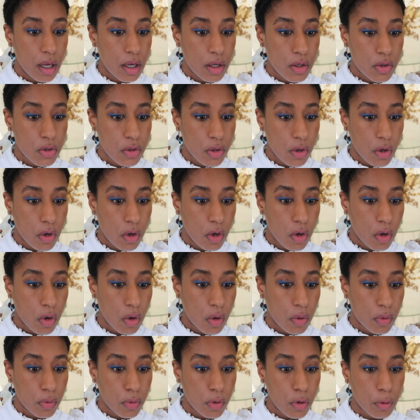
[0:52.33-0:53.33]

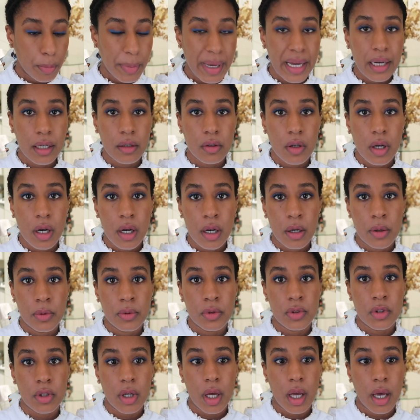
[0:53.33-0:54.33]
So, for
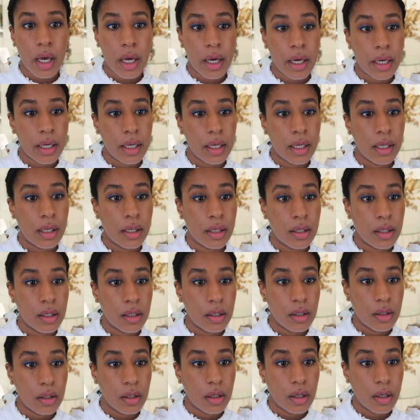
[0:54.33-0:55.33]
background,
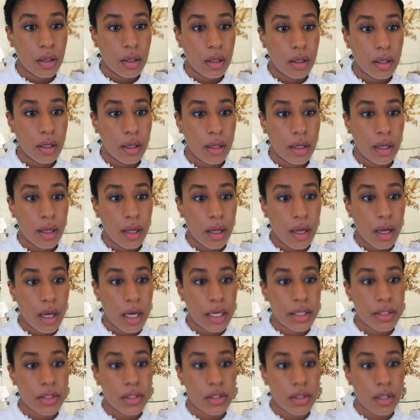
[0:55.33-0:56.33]
I
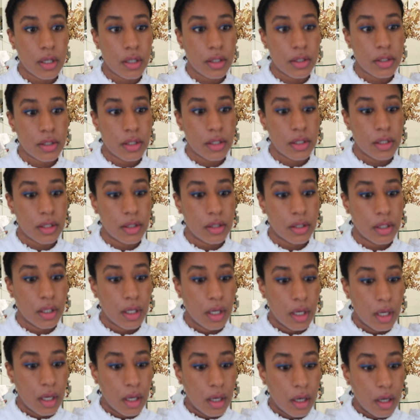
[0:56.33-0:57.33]
I started
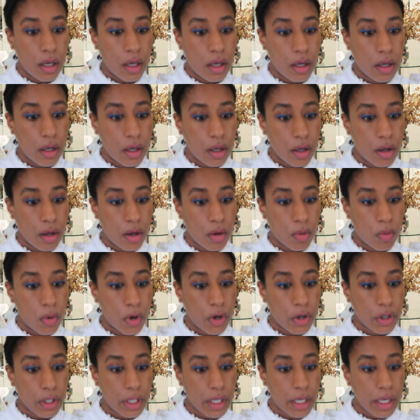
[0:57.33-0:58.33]
uh,
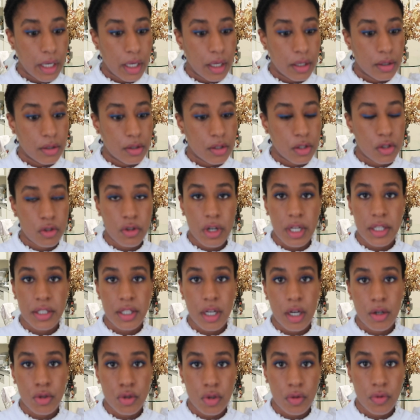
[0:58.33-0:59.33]
working straight
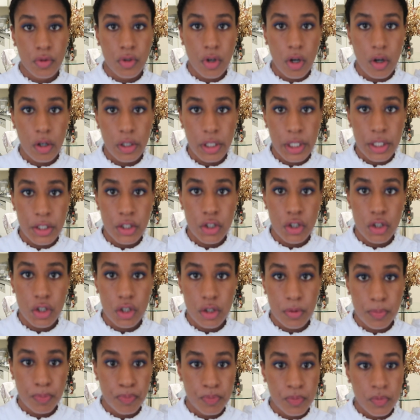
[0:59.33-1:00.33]
out of
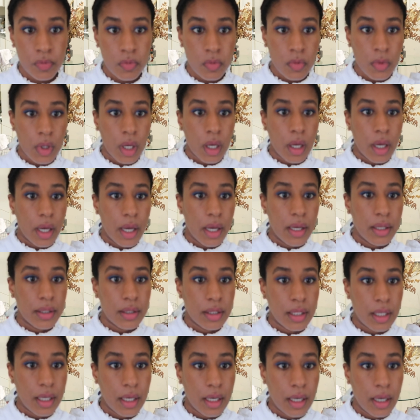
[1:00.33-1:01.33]
college,
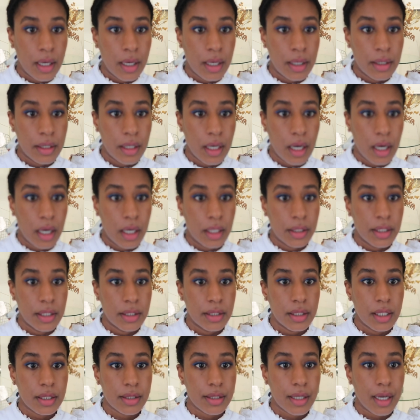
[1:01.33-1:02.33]
and then I did
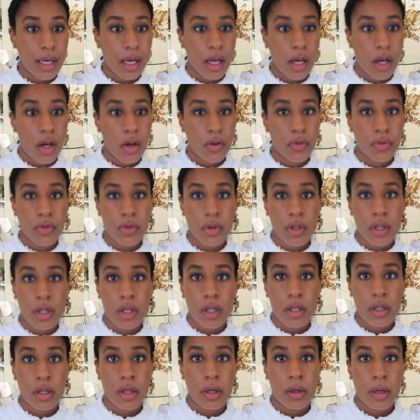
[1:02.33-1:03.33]
not have
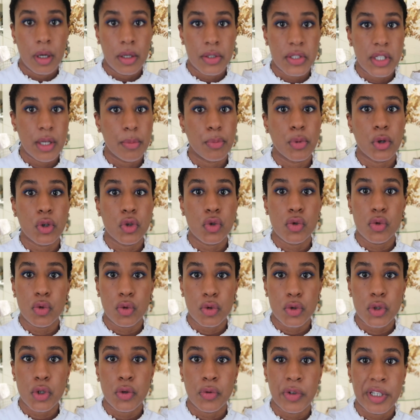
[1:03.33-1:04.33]
uh, a separate
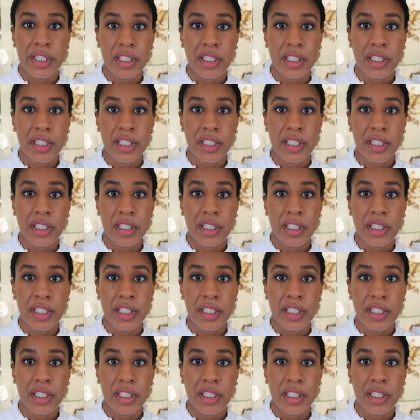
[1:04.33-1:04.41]
source of